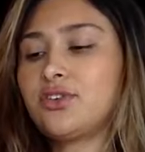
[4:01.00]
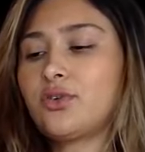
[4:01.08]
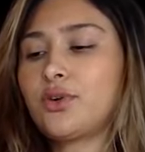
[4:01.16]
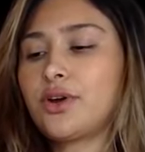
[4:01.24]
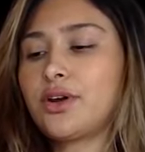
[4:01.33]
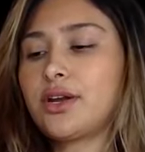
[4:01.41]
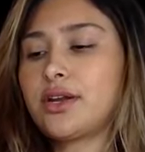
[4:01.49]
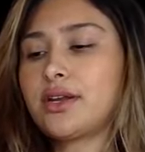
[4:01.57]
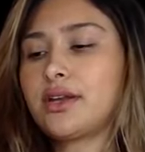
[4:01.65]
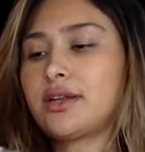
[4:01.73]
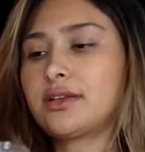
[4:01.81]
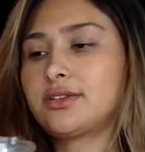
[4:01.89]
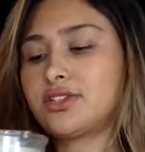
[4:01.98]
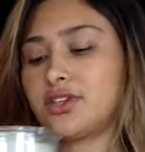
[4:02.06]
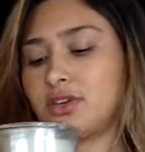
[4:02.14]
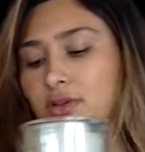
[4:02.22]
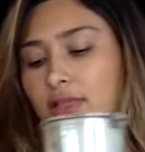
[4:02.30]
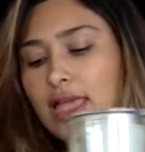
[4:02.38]
more to
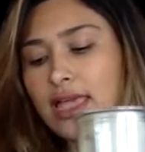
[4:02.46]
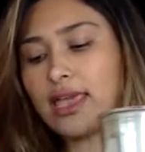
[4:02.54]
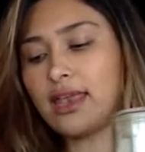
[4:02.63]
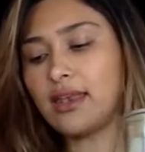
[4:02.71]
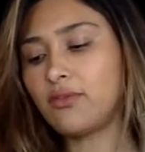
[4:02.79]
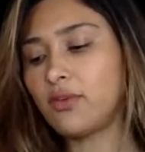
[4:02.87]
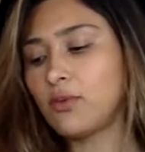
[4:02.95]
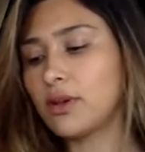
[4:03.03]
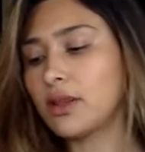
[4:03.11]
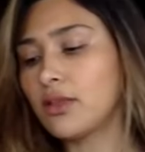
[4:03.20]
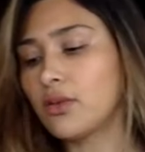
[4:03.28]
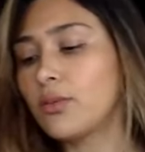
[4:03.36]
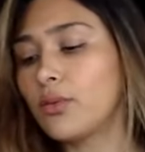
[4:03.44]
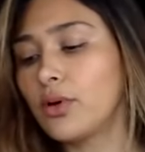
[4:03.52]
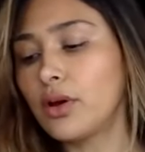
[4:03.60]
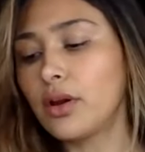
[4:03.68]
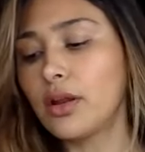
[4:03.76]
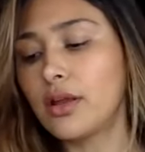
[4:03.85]
your liking if you want a little
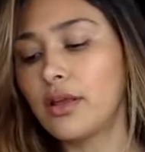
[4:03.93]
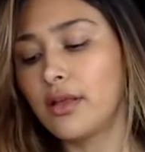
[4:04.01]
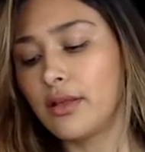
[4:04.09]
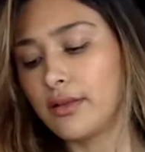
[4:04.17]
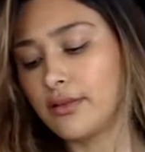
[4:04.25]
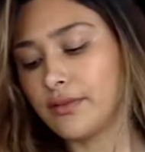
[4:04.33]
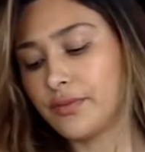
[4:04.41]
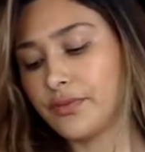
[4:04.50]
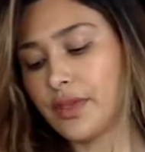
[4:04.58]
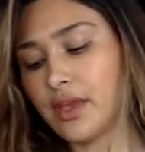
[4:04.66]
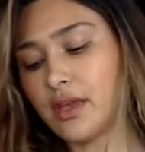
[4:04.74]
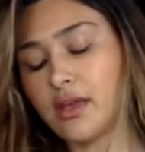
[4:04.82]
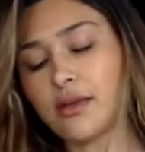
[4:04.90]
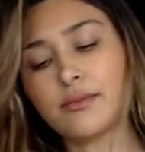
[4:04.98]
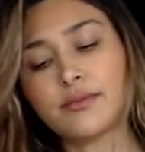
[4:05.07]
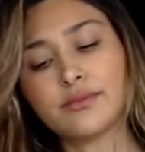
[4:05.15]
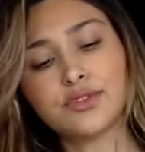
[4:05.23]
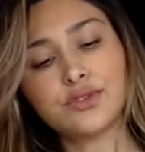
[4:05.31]
more um,
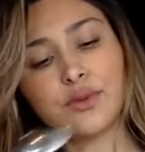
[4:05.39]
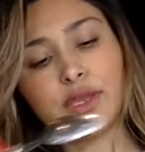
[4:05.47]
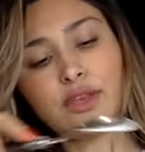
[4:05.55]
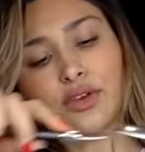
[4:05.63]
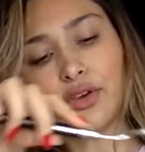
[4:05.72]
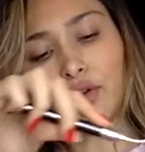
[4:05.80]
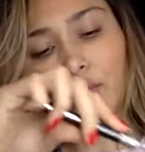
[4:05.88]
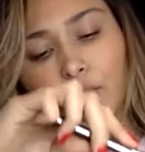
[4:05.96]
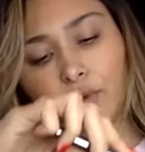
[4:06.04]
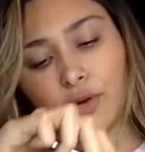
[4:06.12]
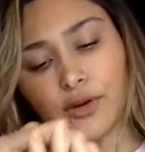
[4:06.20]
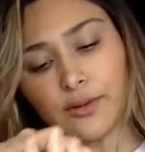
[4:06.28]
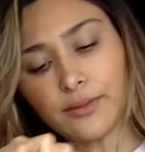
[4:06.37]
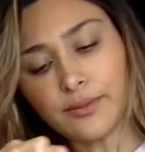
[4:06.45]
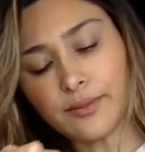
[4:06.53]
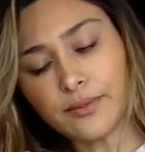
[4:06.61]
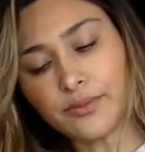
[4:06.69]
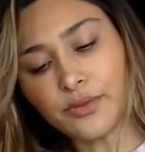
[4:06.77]
sweetener or
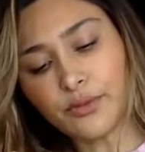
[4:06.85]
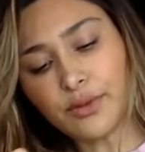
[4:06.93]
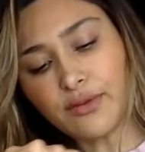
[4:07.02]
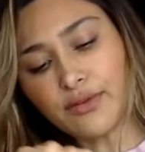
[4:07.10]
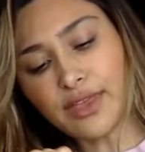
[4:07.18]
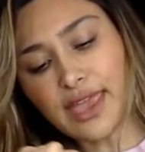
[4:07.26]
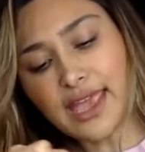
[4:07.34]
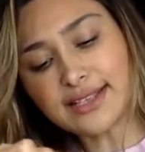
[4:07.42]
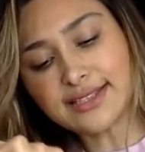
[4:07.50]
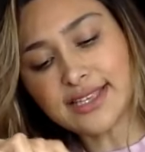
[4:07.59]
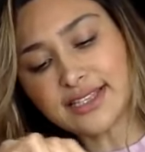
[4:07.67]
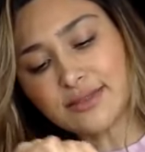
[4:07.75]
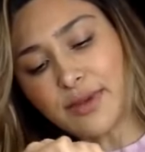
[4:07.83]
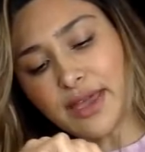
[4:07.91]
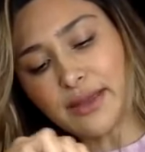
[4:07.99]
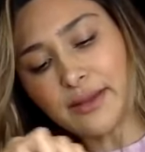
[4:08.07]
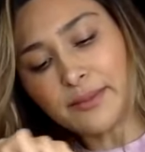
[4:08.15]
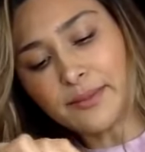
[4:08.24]
whatever the case is,
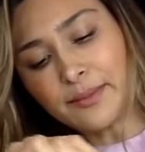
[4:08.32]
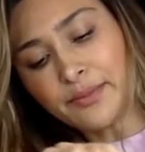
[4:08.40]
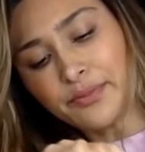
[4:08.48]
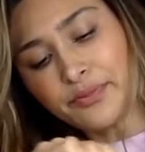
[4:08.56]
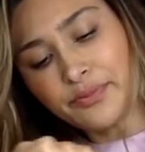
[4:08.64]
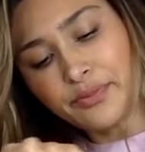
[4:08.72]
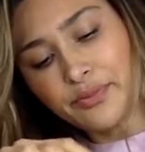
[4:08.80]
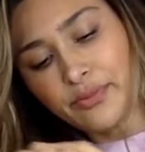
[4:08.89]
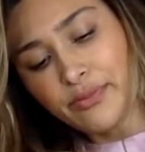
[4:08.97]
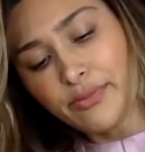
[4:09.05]
but